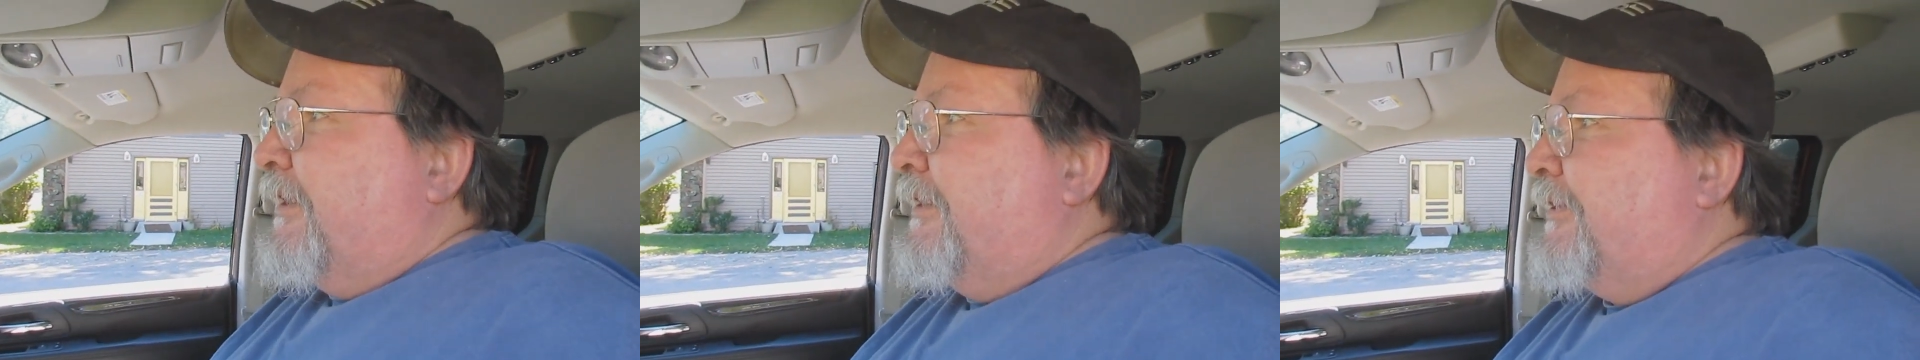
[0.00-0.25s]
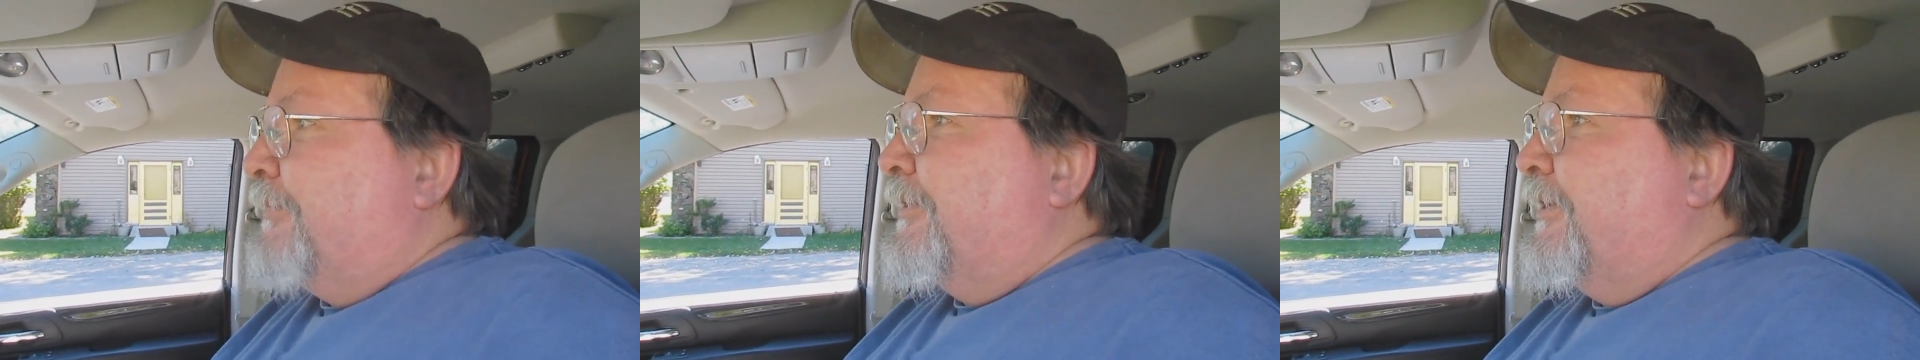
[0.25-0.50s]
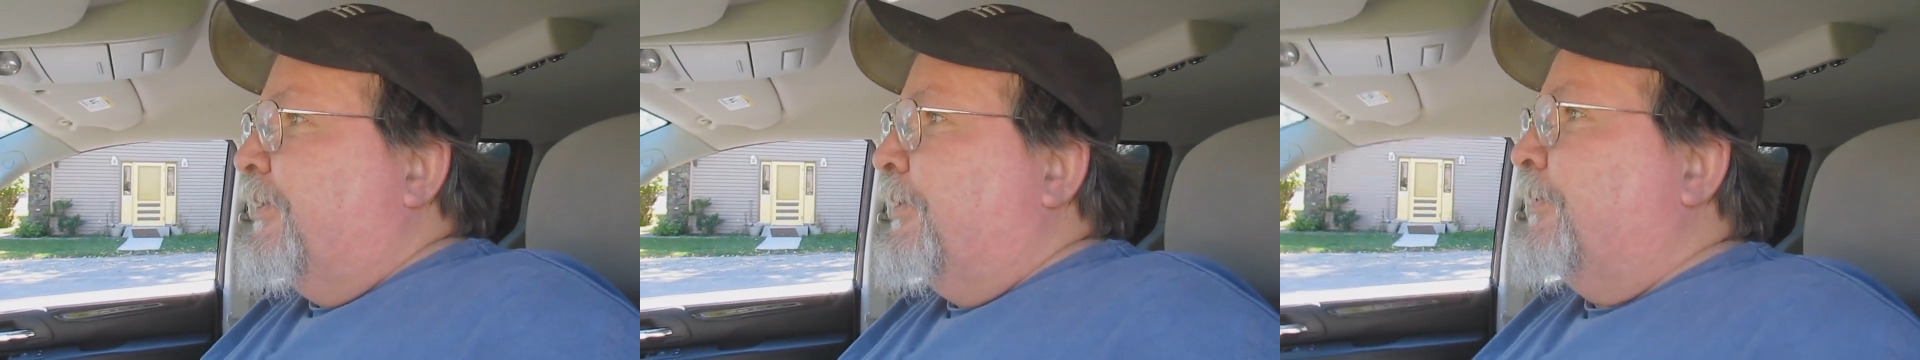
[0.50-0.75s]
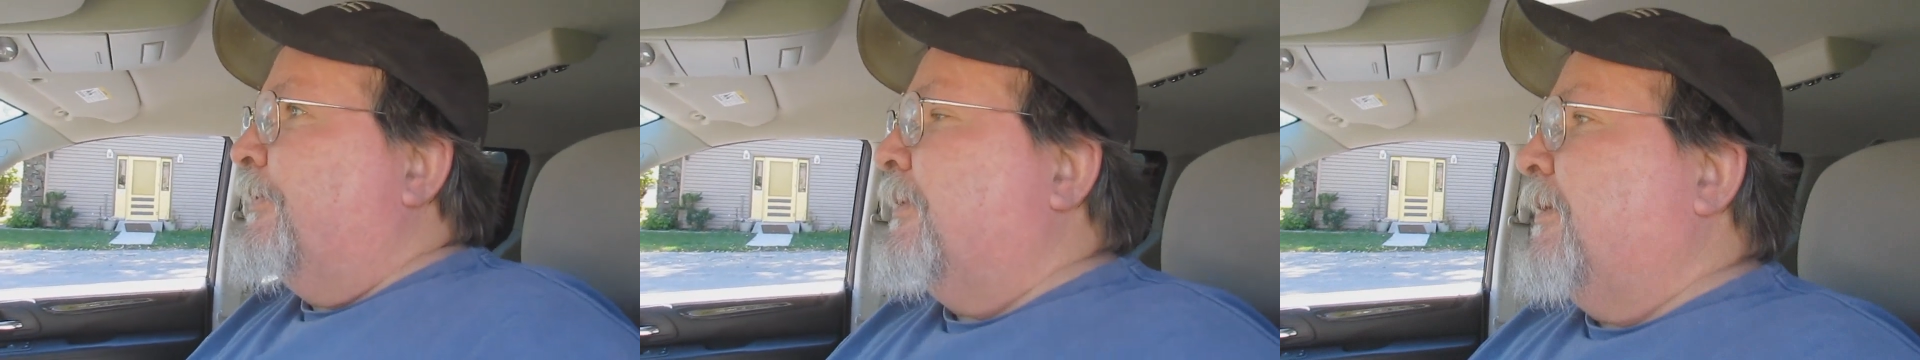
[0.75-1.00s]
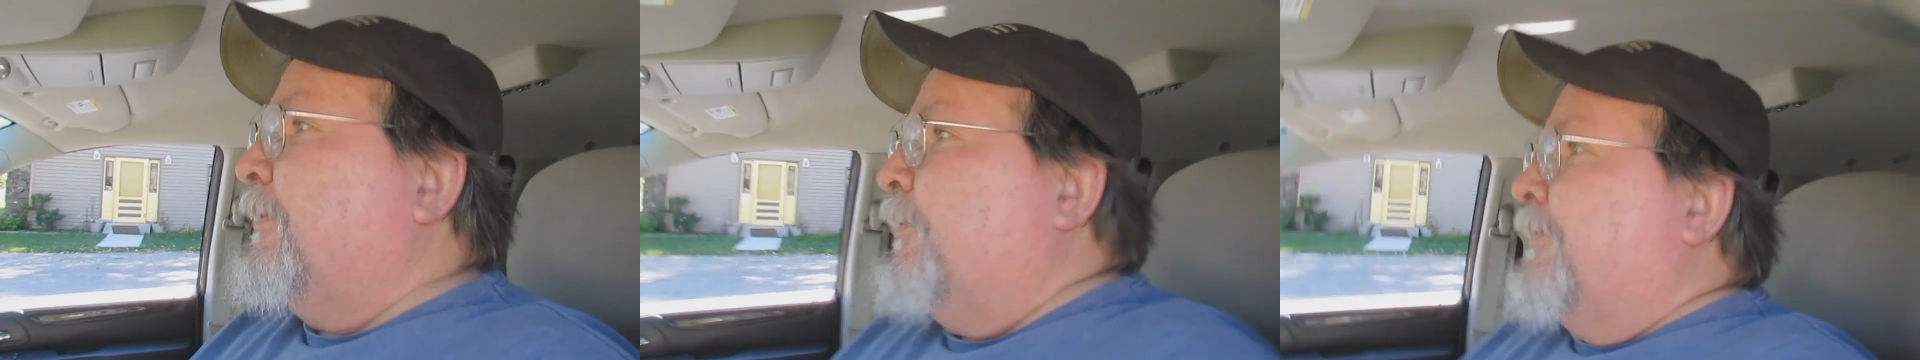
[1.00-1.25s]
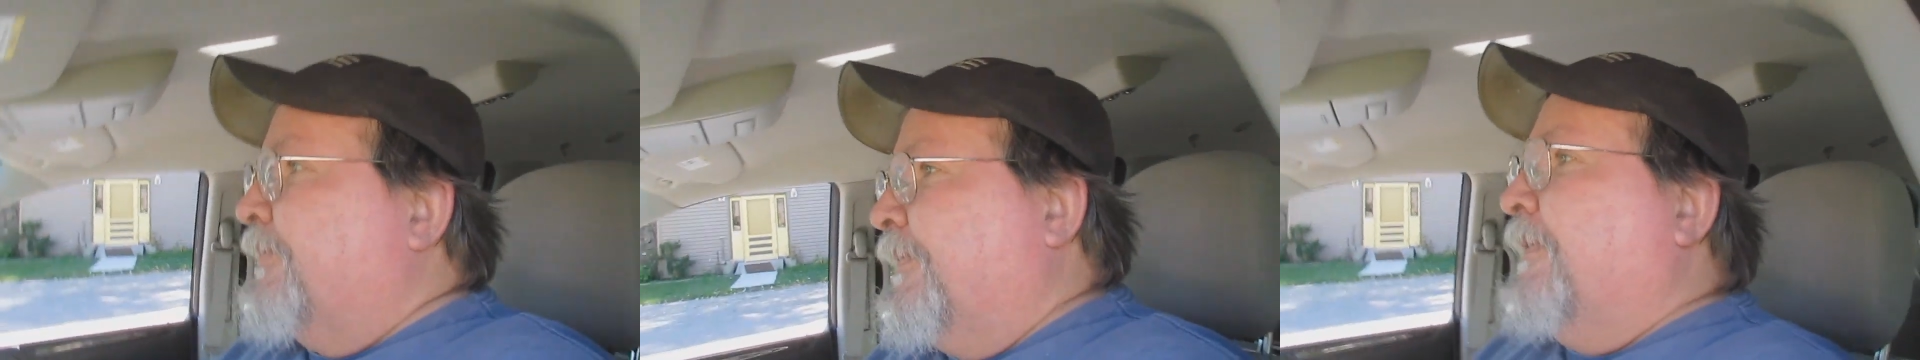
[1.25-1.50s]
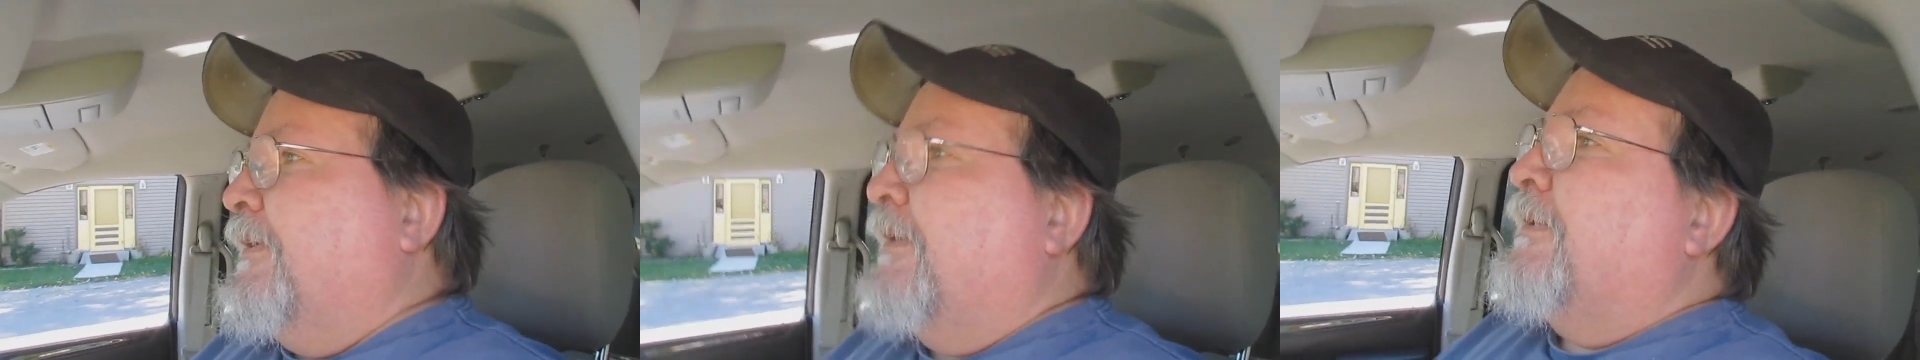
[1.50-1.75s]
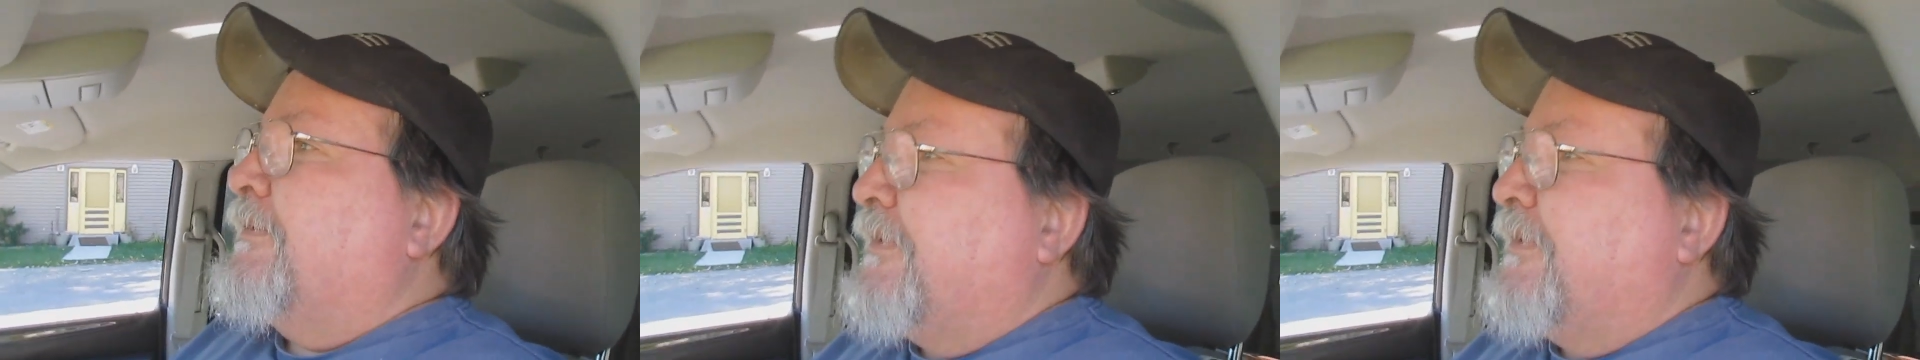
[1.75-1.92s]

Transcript: He let me go with uh,